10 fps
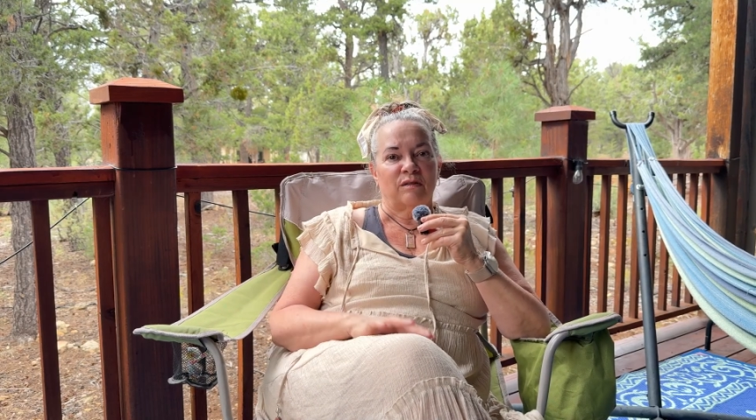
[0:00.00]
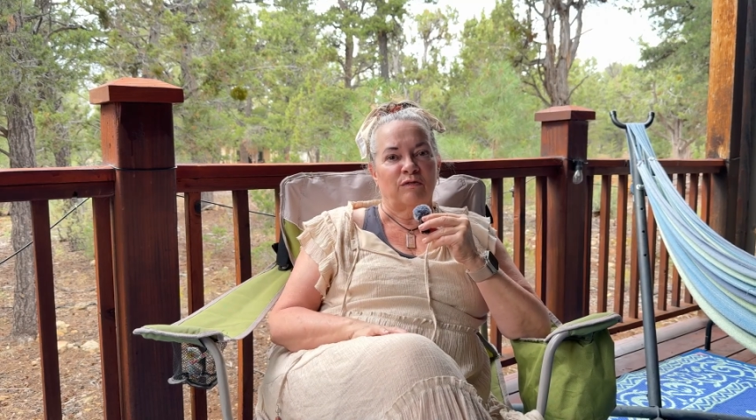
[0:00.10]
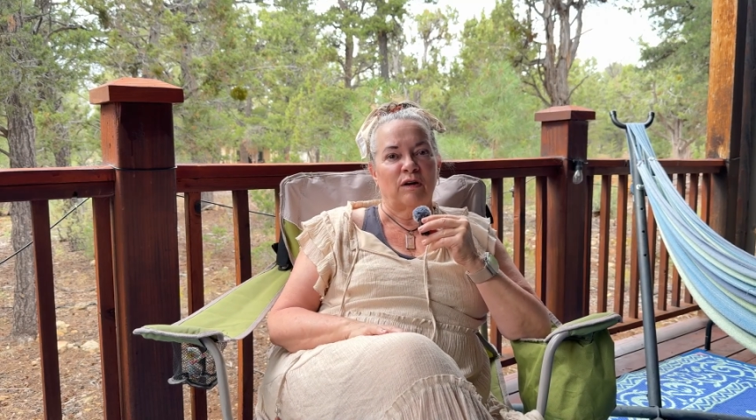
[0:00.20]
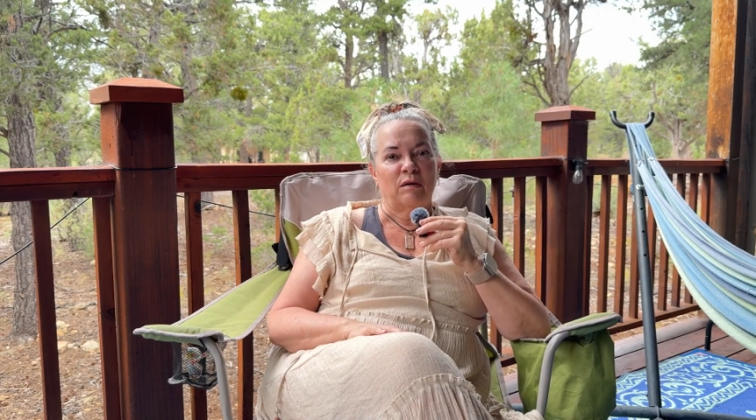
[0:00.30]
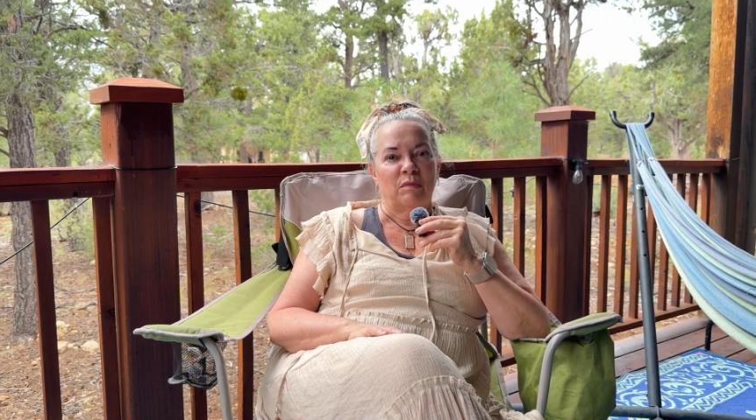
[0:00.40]

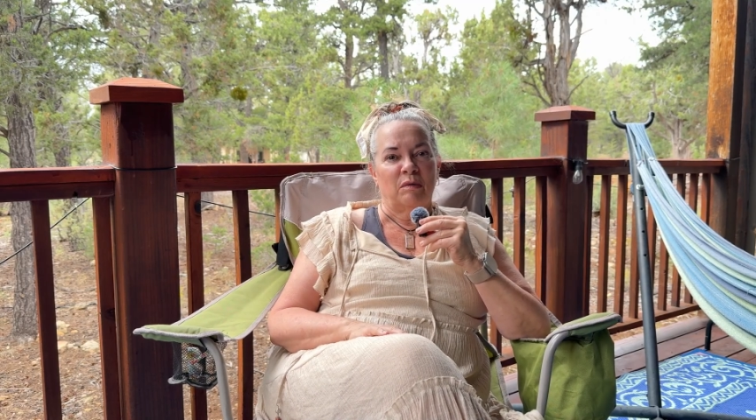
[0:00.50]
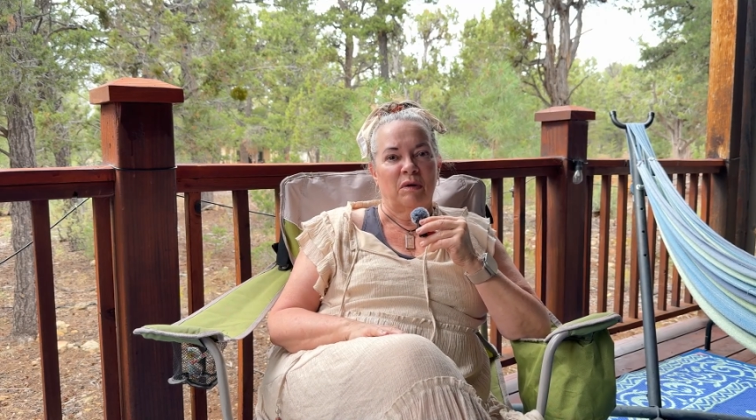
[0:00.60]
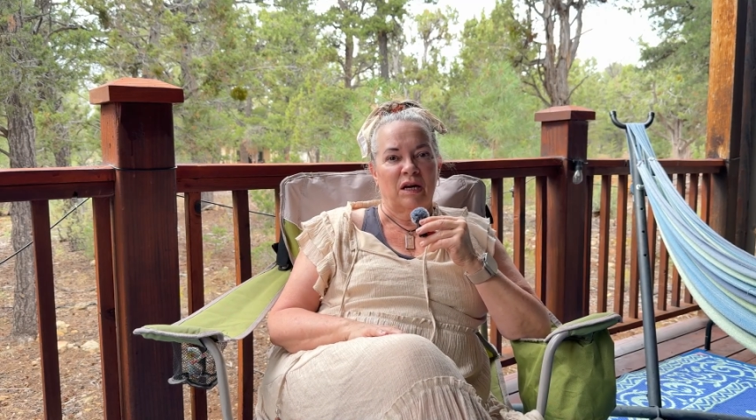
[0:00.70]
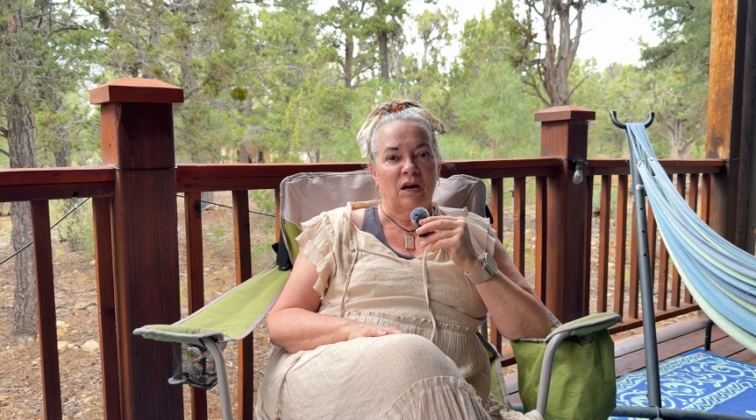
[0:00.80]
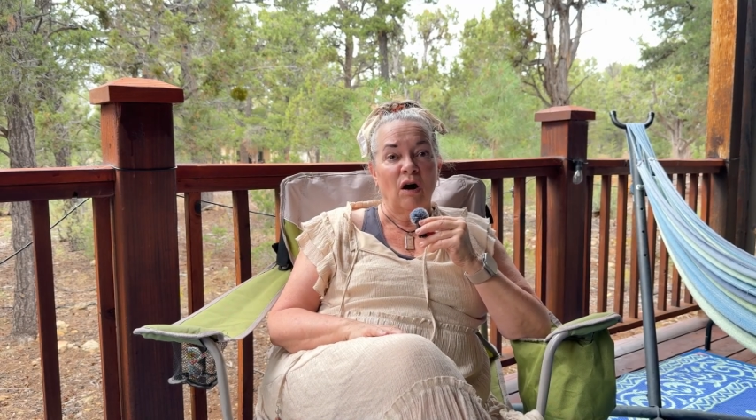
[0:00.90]
from
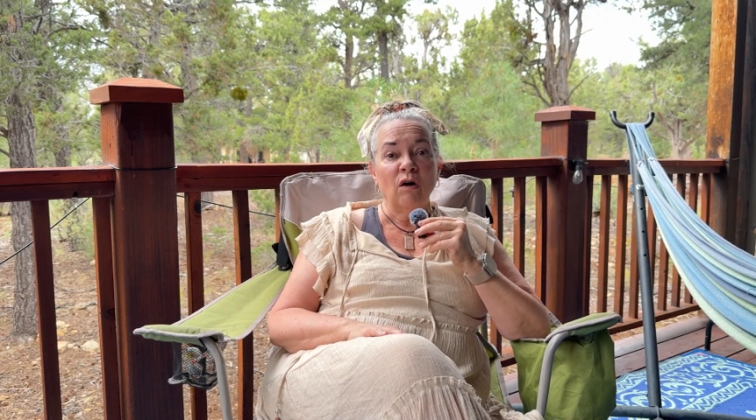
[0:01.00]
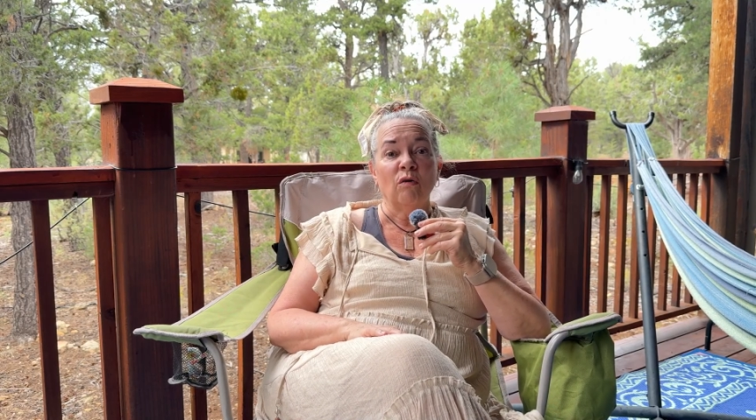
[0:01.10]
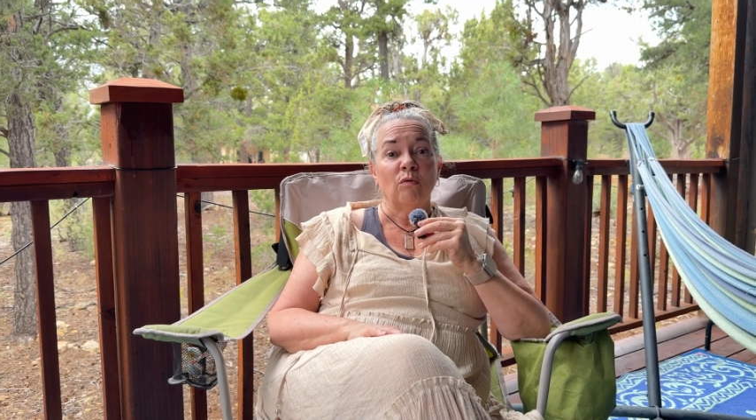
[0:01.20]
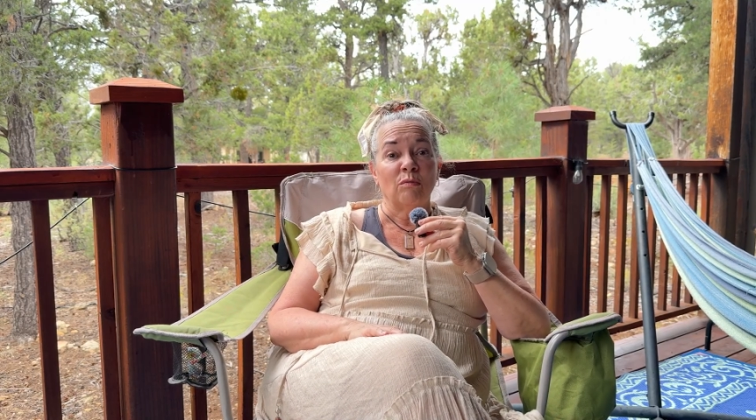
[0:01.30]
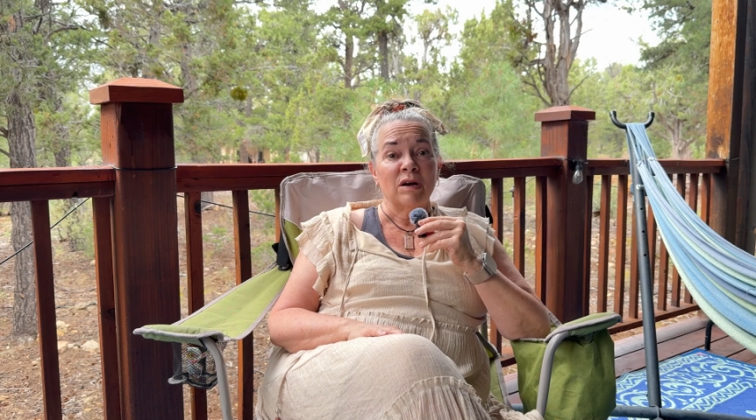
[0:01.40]
my
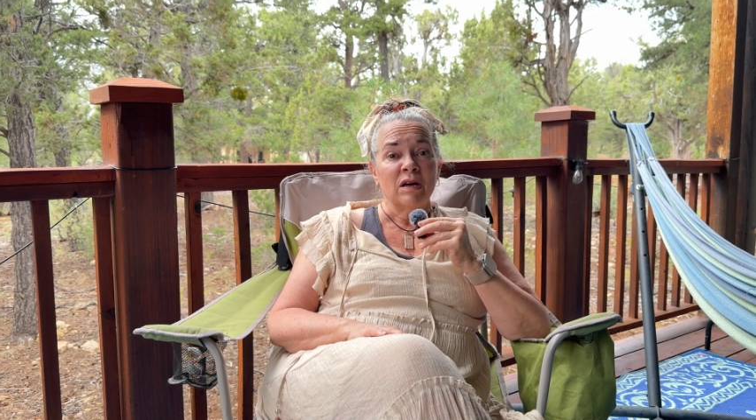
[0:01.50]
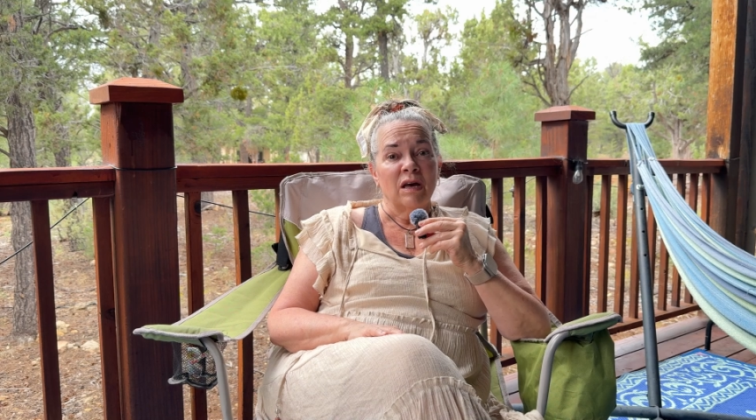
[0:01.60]
home.